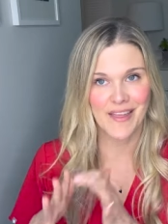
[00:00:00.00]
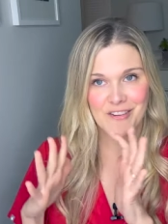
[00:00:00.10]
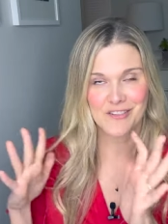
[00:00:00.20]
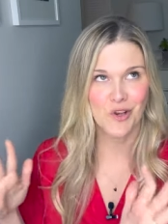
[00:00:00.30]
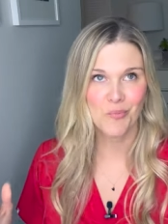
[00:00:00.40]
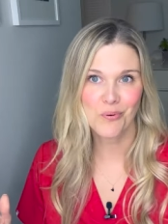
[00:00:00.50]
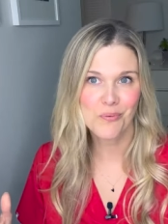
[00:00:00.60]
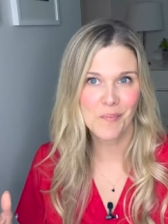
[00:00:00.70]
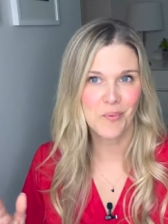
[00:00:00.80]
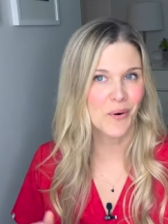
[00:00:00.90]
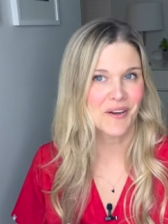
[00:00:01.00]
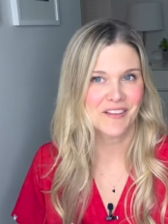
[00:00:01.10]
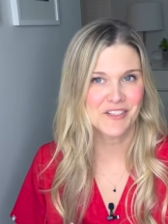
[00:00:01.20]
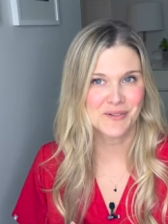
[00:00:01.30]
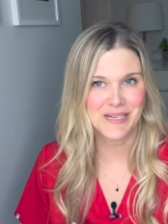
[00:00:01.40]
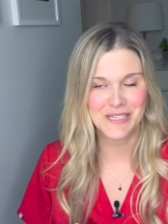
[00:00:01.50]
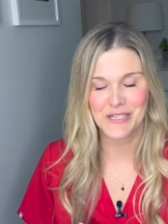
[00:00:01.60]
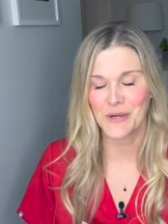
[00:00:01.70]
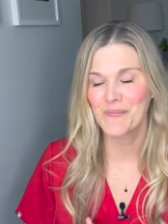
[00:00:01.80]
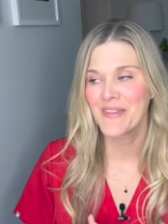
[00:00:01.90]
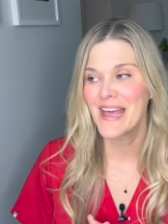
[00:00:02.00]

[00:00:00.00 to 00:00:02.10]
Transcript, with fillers: There's no prep work that you need to do.